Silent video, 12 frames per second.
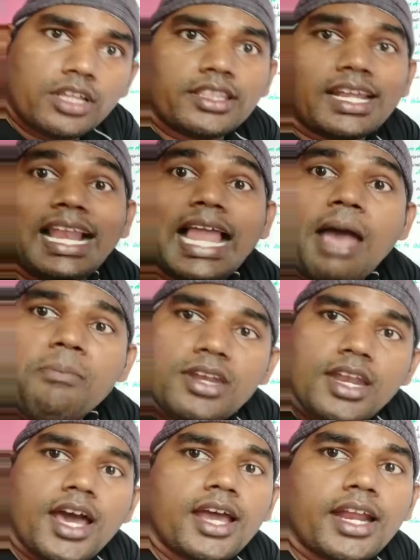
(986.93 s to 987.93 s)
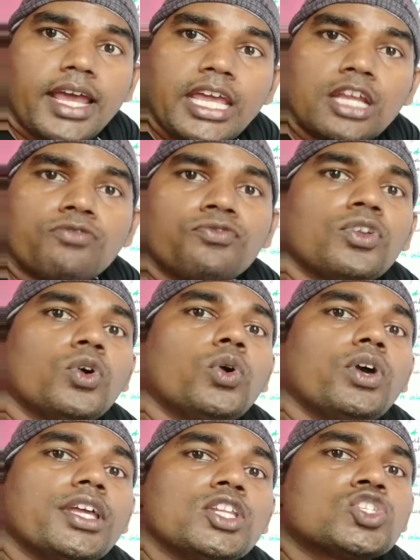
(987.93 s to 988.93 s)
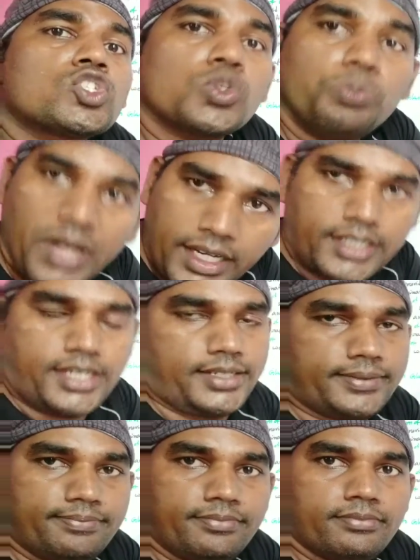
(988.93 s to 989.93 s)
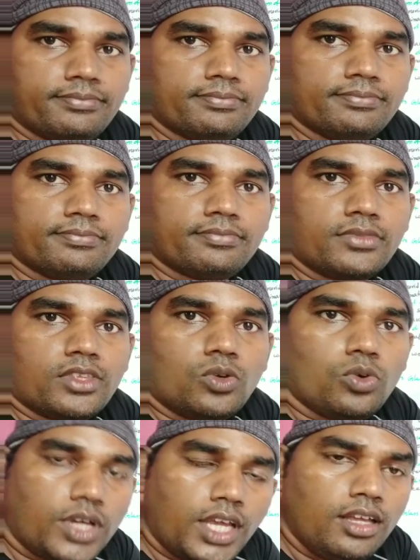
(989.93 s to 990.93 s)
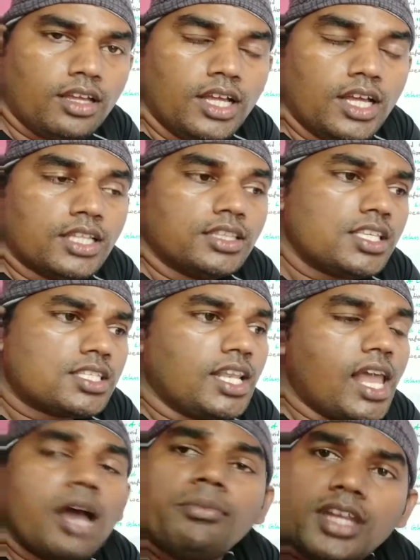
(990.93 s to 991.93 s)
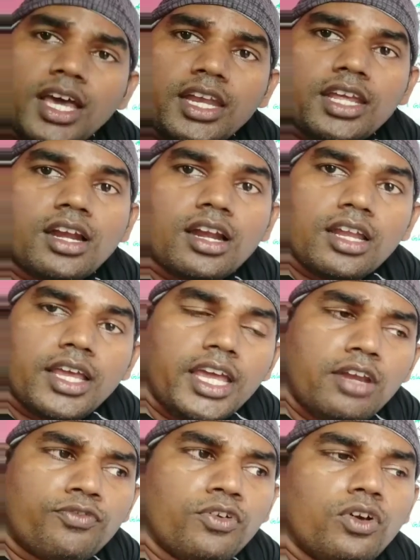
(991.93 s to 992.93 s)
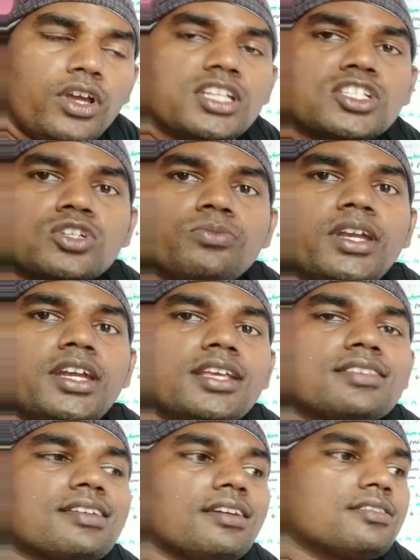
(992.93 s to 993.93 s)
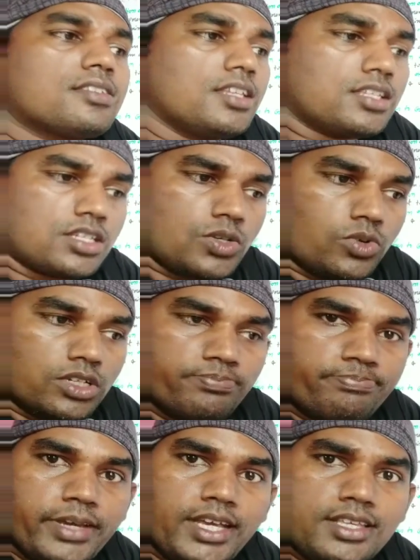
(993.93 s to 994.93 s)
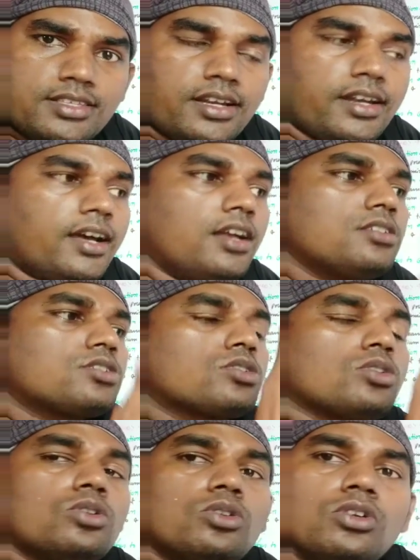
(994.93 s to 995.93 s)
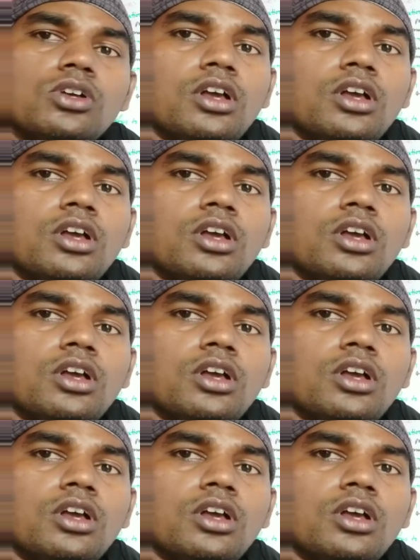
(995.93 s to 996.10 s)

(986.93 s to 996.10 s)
in the laminar airflow instrument. Okay, this laminar airflow instrument is consist of one base and also